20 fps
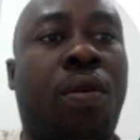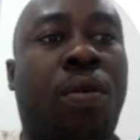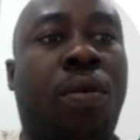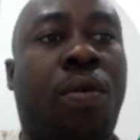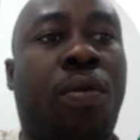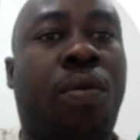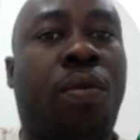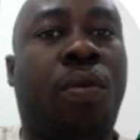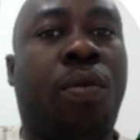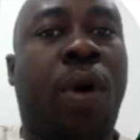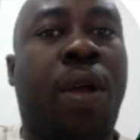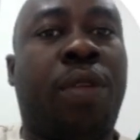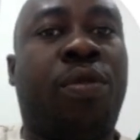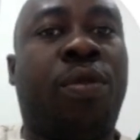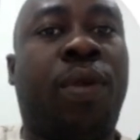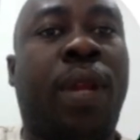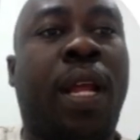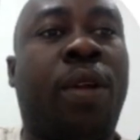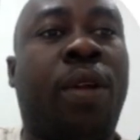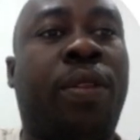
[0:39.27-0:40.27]
Once you
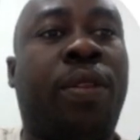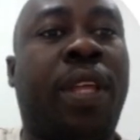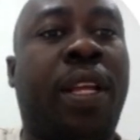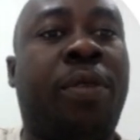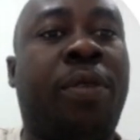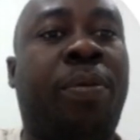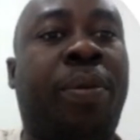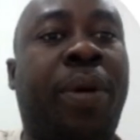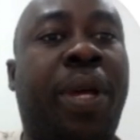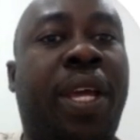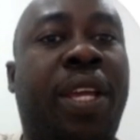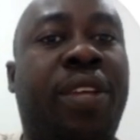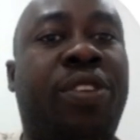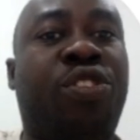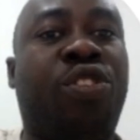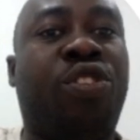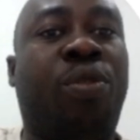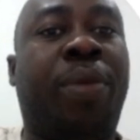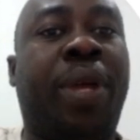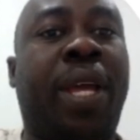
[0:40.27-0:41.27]
land on that page,
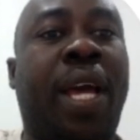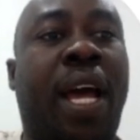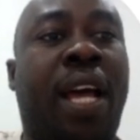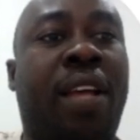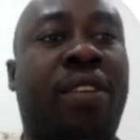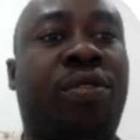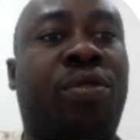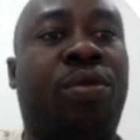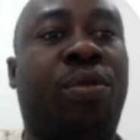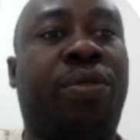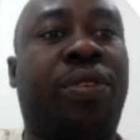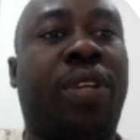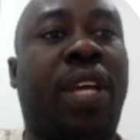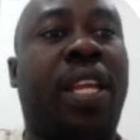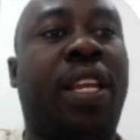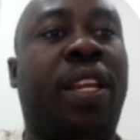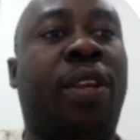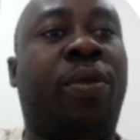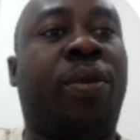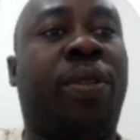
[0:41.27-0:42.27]
you'll be asked to
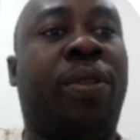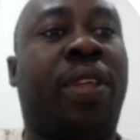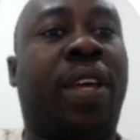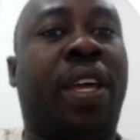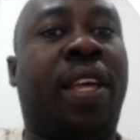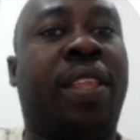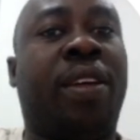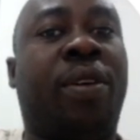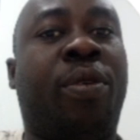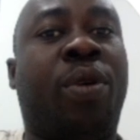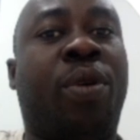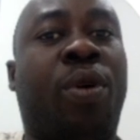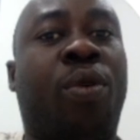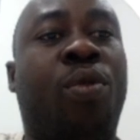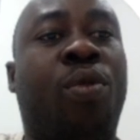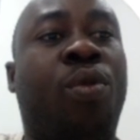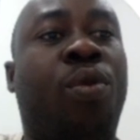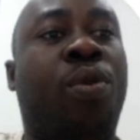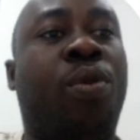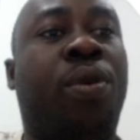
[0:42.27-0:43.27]
sign in with either your
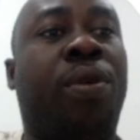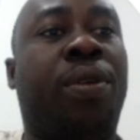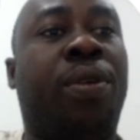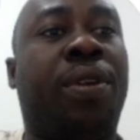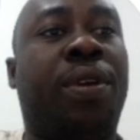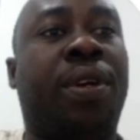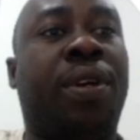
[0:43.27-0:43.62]
Google